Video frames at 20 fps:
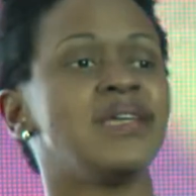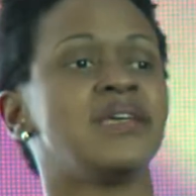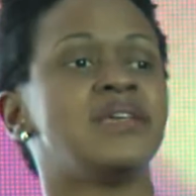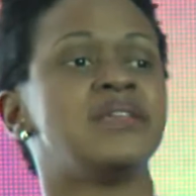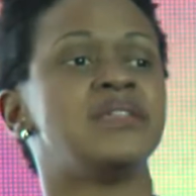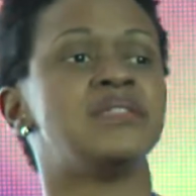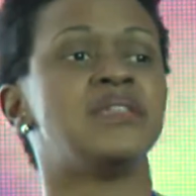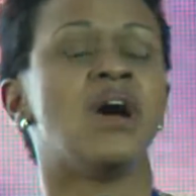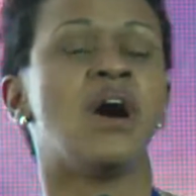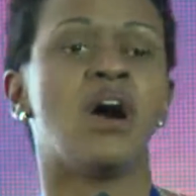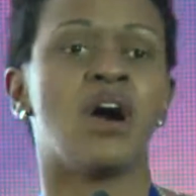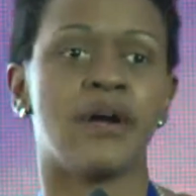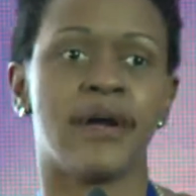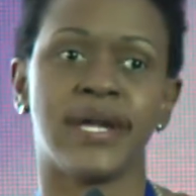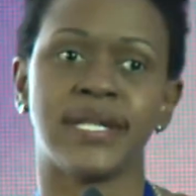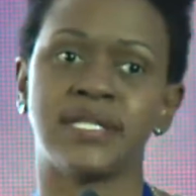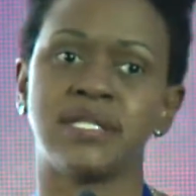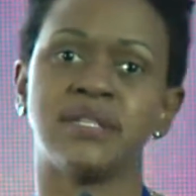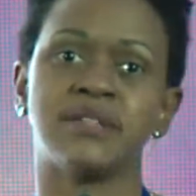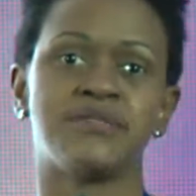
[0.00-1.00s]
is, all
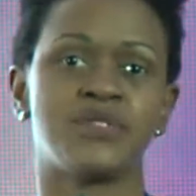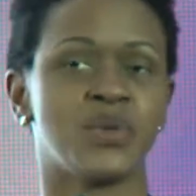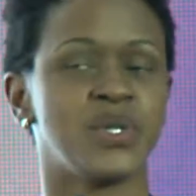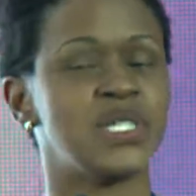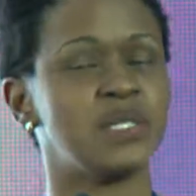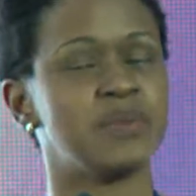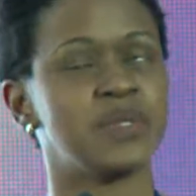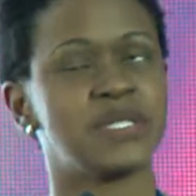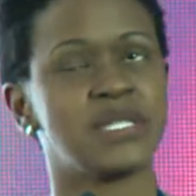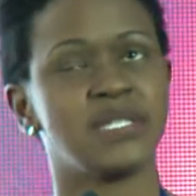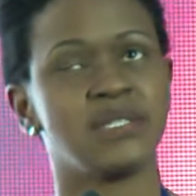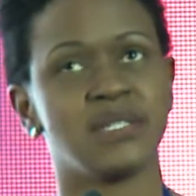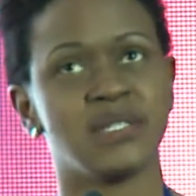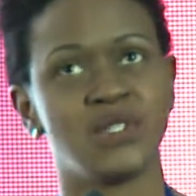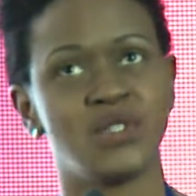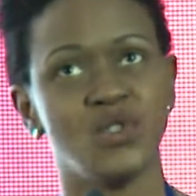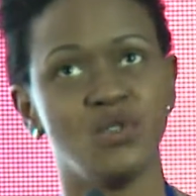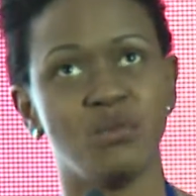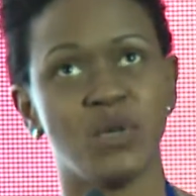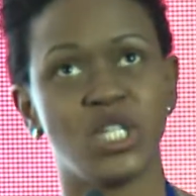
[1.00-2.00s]
right, 20% is
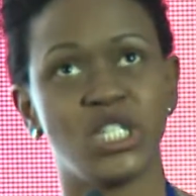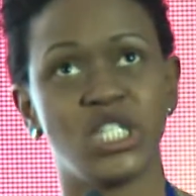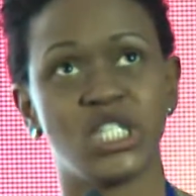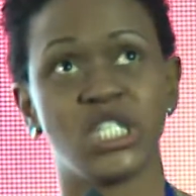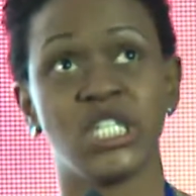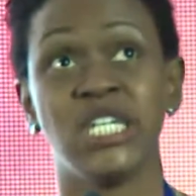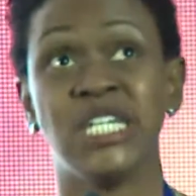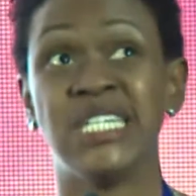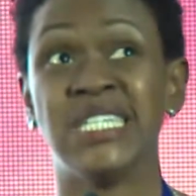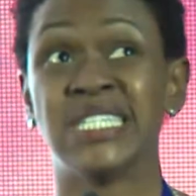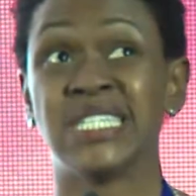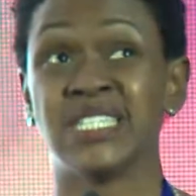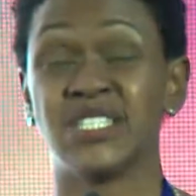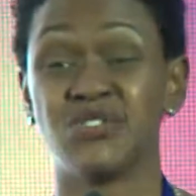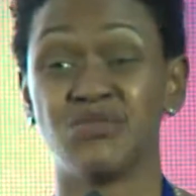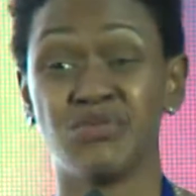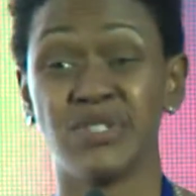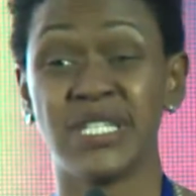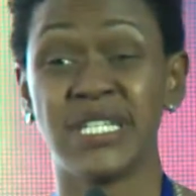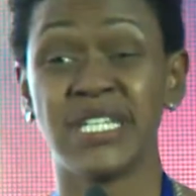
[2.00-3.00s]
too much,
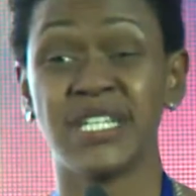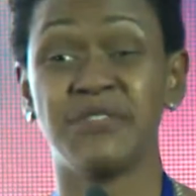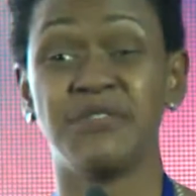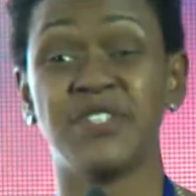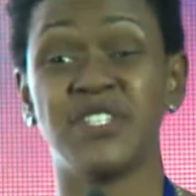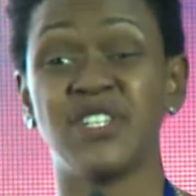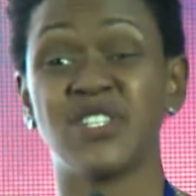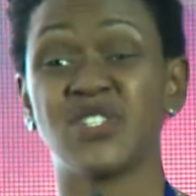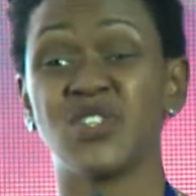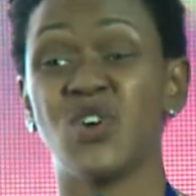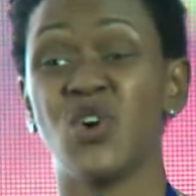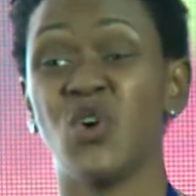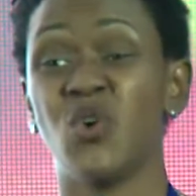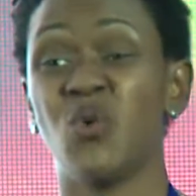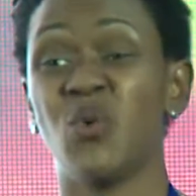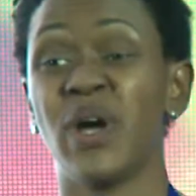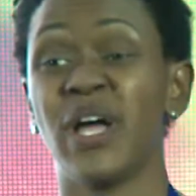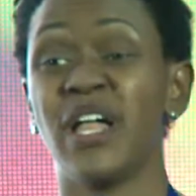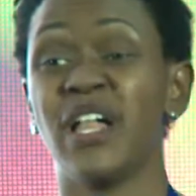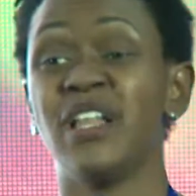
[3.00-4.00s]
because really, if it doesn't go
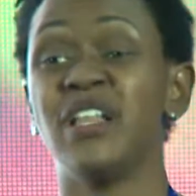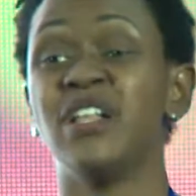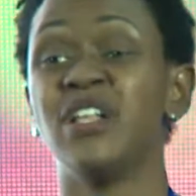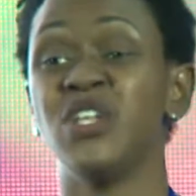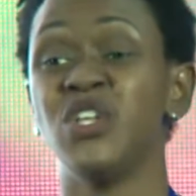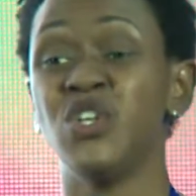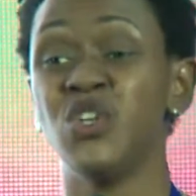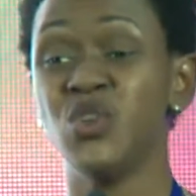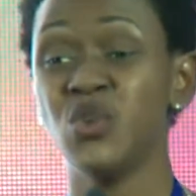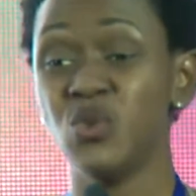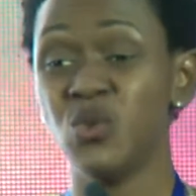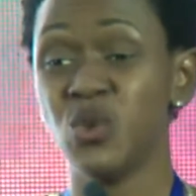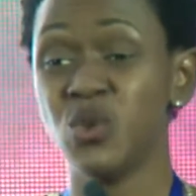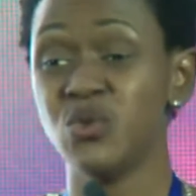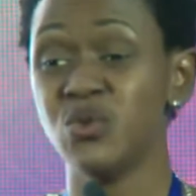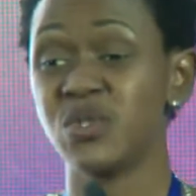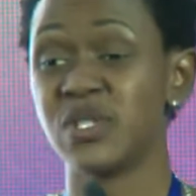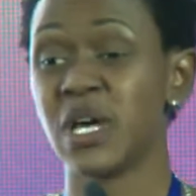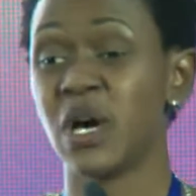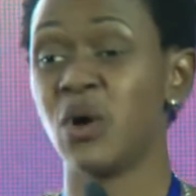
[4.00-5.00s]
well, you
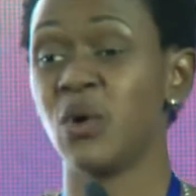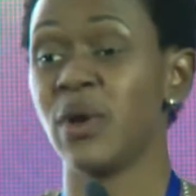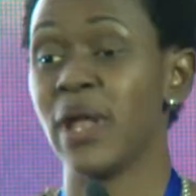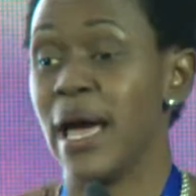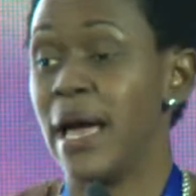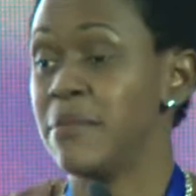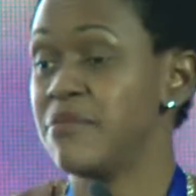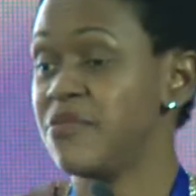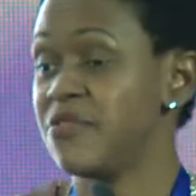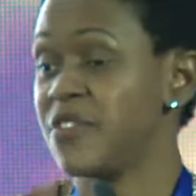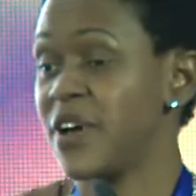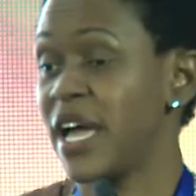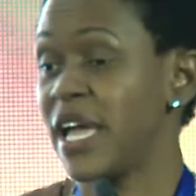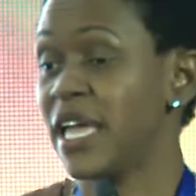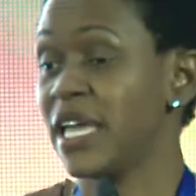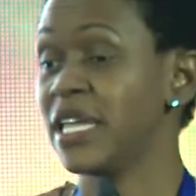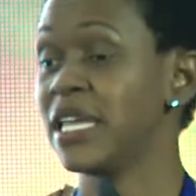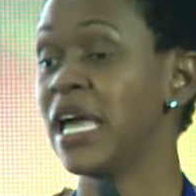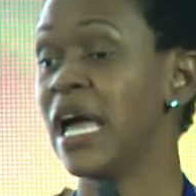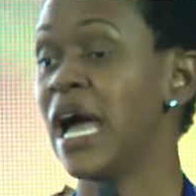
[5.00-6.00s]
lose out. I'm
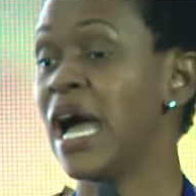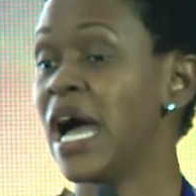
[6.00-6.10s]
fine.